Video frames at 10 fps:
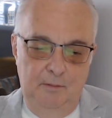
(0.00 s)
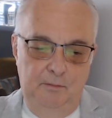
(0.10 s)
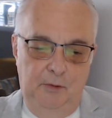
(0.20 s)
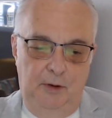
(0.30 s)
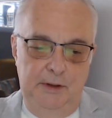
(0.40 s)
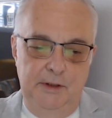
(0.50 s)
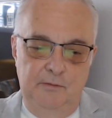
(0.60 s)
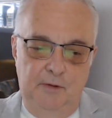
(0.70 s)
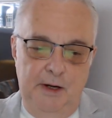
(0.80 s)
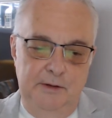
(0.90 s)
Brilliant
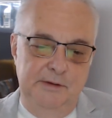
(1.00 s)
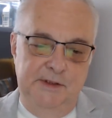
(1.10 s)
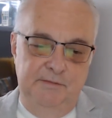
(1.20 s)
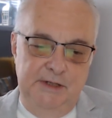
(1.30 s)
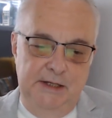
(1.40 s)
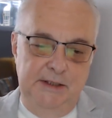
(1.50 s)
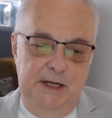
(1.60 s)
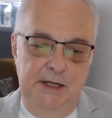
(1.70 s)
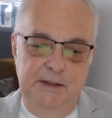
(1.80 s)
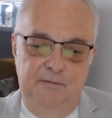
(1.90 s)
writers have
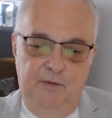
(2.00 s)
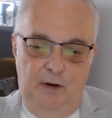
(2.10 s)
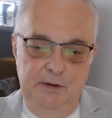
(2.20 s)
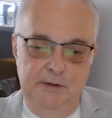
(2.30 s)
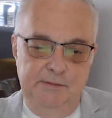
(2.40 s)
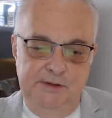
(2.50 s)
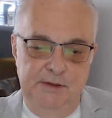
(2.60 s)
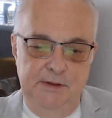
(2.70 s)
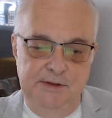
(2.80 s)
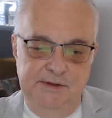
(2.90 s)
dedicated volumes to
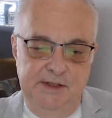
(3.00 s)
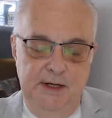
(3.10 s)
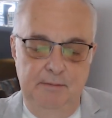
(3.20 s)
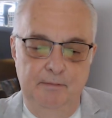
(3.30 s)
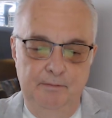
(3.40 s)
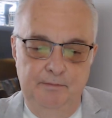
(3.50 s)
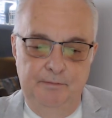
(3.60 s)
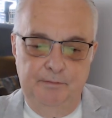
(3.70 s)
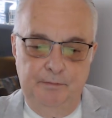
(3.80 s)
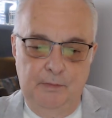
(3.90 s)
this theme,
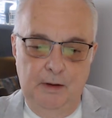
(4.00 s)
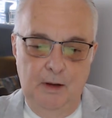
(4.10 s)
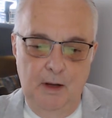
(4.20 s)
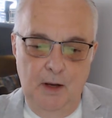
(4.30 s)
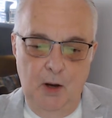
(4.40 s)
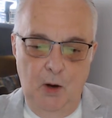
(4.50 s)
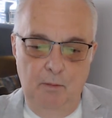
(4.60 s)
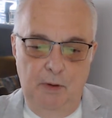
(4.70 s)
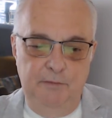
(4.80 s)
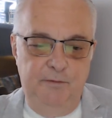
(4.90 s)

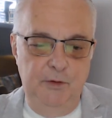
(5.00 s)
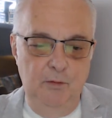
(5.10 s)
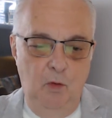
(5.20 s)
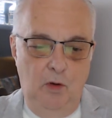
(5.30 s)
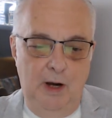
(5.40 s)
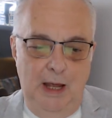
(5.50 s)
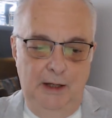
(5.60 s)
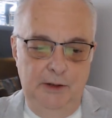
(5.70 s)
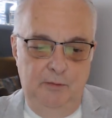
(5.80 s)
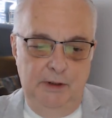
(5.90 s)
but few more
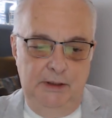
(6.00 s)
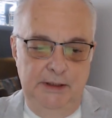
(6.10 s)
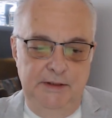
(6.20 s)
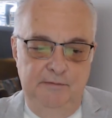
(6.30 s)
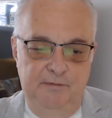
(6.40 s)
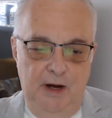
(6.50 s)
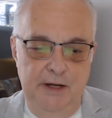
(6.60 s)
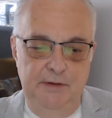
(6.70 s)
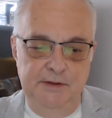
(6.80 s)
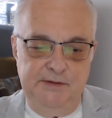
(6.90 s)
eloquently
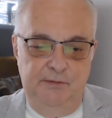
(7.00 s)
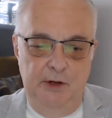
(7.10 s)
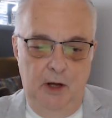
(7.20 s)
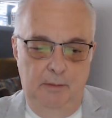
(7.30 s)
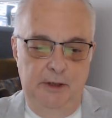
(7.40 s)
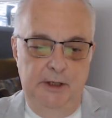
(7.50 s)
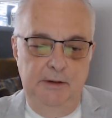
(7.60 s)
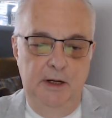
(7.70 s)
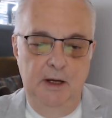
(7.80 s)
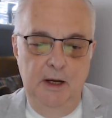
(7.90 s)
defined this
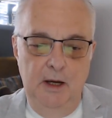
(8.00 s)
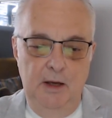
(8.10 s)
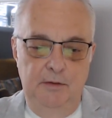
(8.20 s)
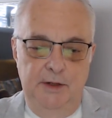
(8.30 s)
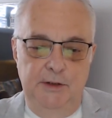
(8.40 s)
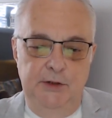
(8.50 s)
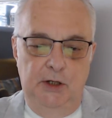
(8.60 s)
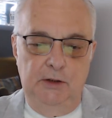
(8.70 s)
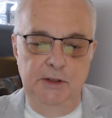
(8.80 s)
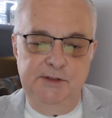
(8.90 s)
phenomenon than
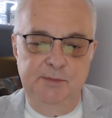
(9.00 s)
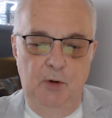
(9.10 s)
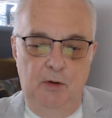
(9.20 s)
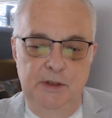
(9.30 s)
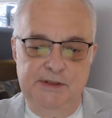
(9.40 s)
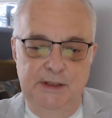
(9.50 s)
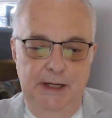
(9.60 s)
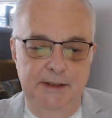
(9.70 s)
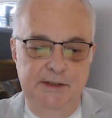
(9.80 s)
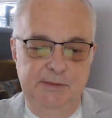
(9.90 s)
Douglas Murray's
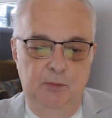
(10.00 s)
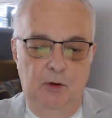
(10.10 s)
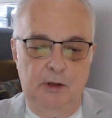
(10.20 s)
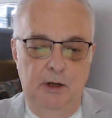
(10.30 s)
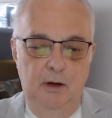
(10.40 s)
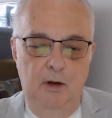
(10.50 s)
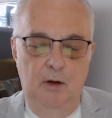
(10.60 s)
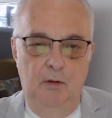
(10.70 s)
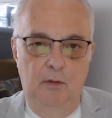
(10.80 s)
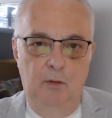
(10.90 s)
latest book,
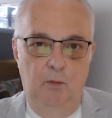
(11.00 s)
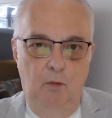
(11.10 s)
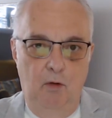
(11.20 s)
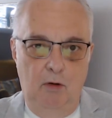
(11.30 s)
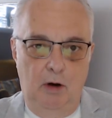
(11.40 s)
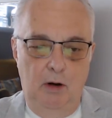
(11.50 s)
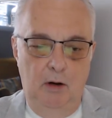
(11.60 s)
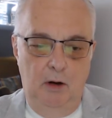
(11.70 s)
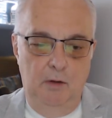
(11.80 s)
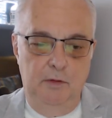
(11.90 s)
The War
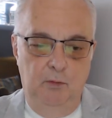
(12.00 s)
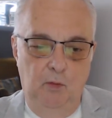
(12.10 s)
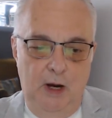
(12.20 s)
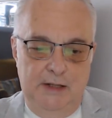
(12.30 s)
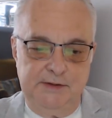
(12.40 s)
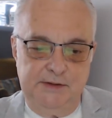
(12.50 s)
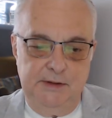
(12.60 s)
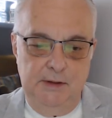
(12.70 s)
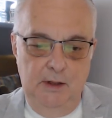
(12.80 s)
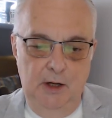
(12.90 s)
on the West,
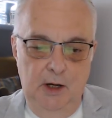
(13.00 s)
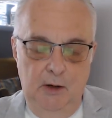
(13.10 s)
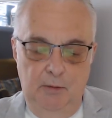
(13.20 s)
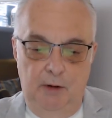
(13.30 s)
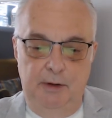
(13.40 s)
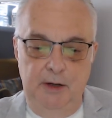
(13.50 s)
where he